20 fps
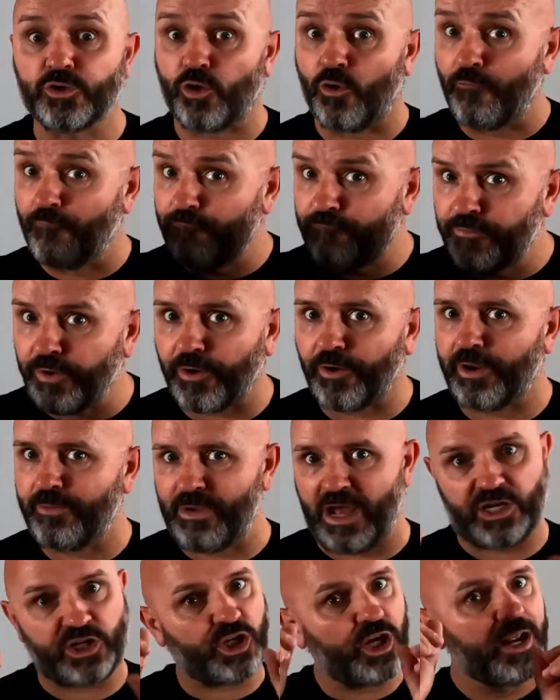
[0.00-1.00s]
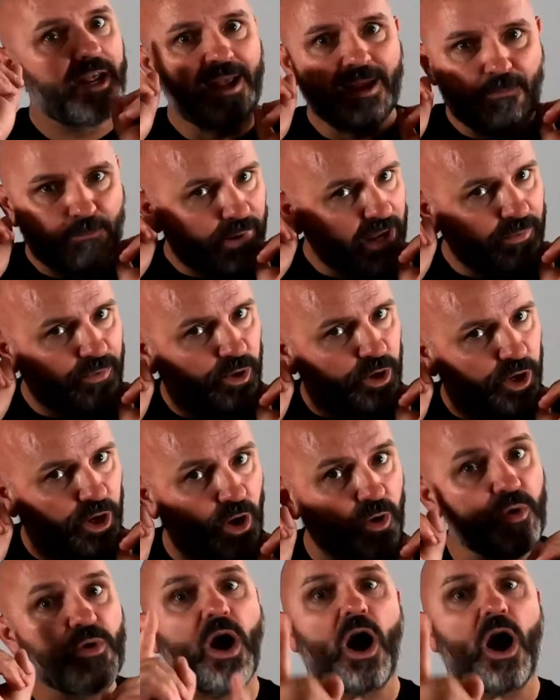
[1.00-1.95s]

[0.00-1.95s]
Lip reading: or very much people can go,